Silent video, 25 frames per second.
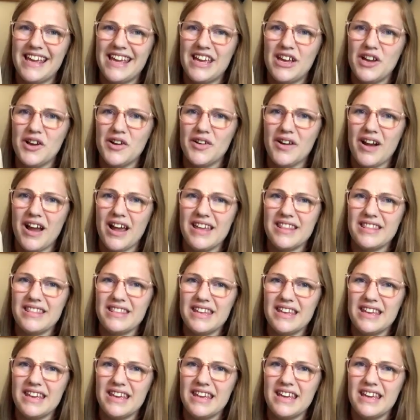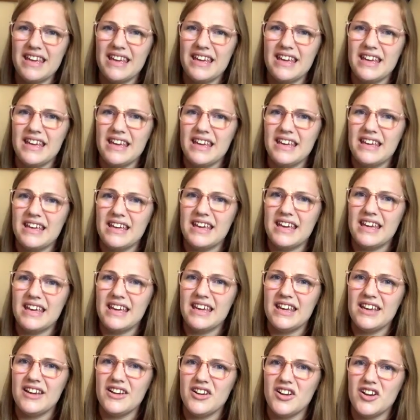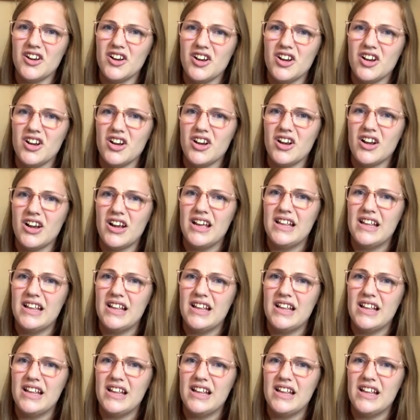here, I think. Here.